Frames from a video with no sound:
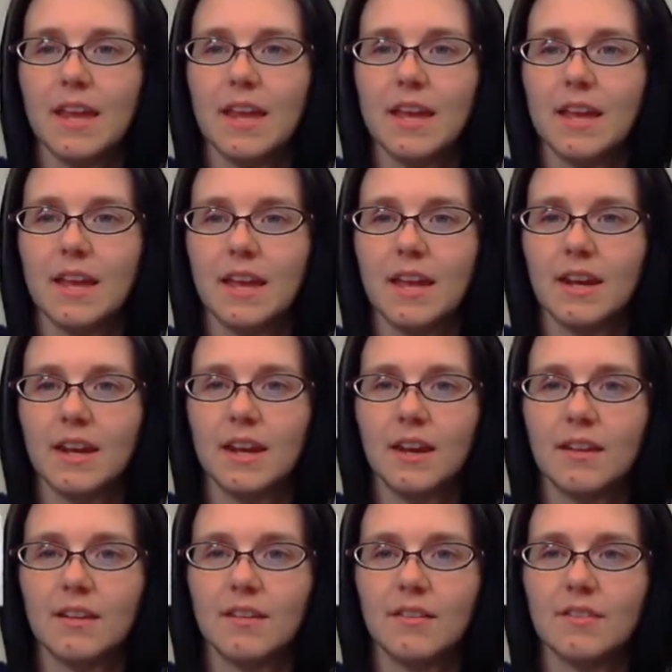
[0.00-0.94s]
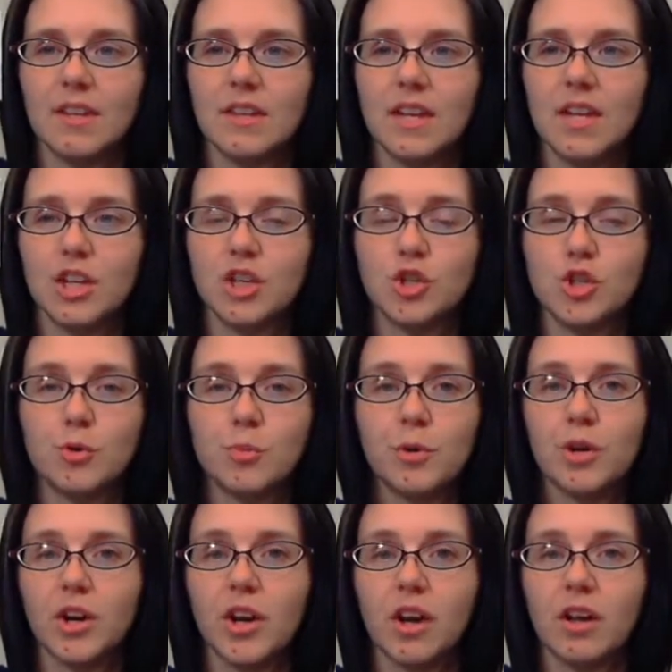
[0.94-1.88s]
in the
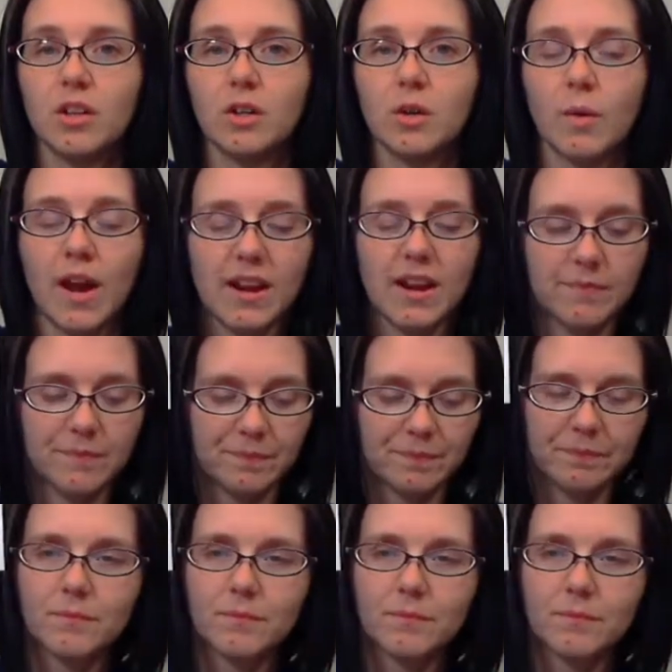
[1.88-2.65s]
Jupiter colorway.